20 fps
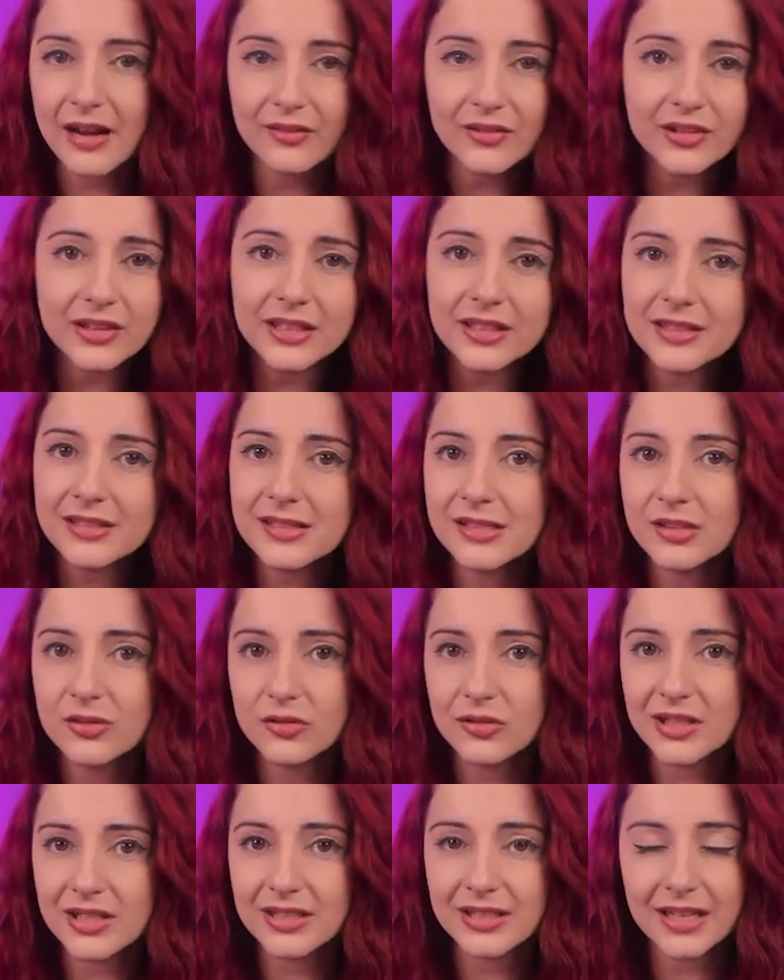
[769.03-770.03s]
everything is
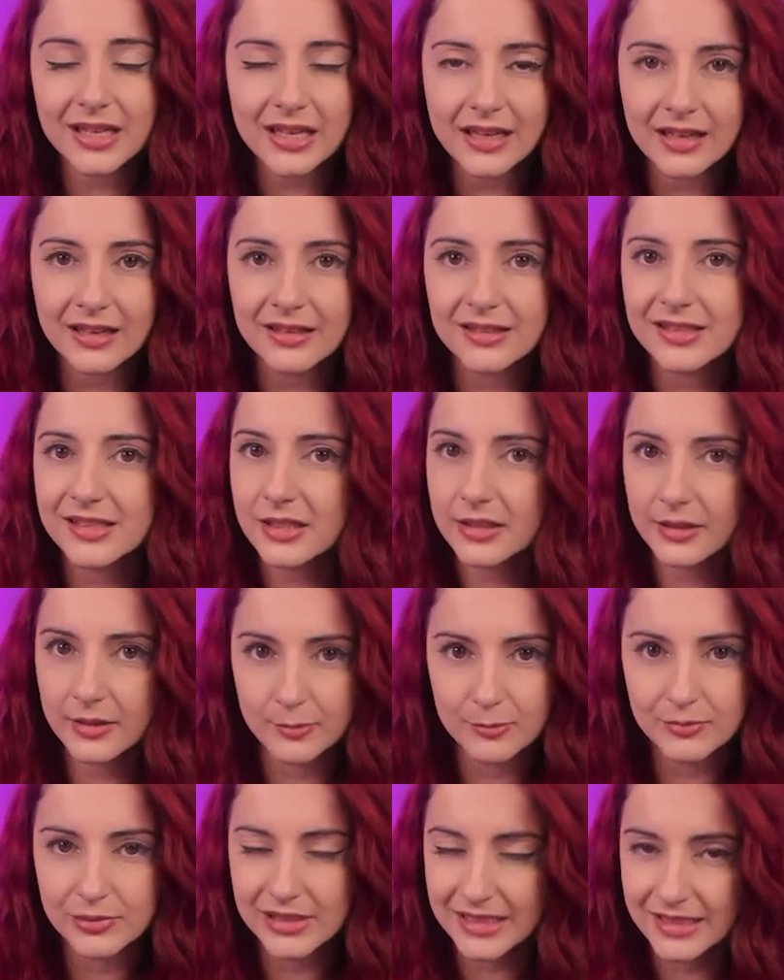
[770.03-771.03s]
green and
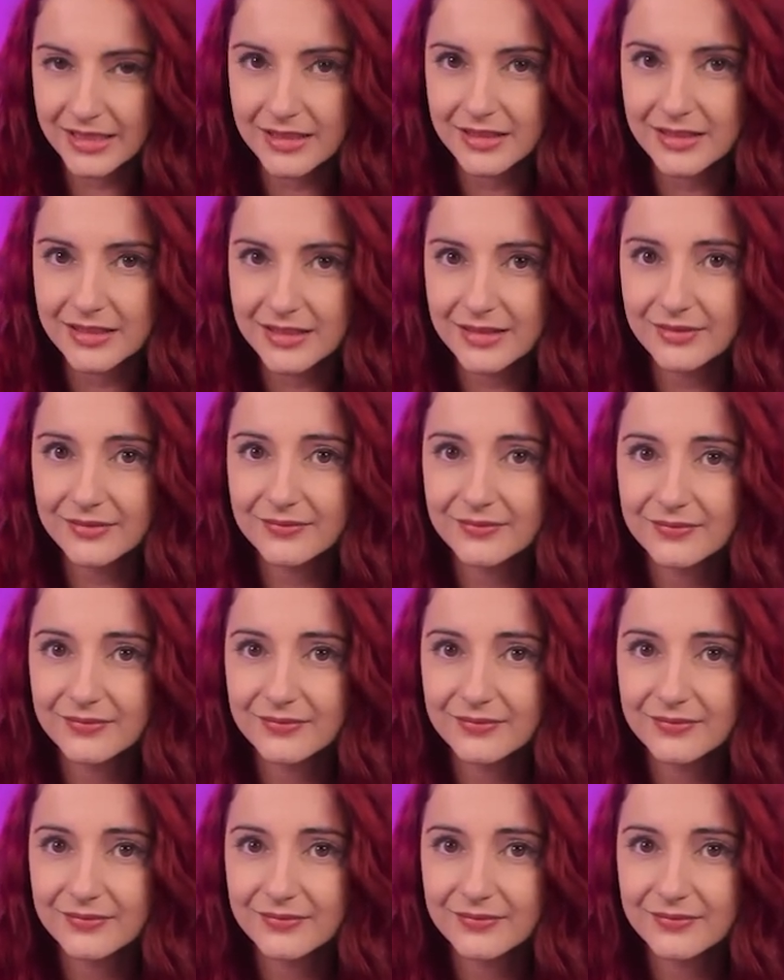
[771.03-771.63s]
completed.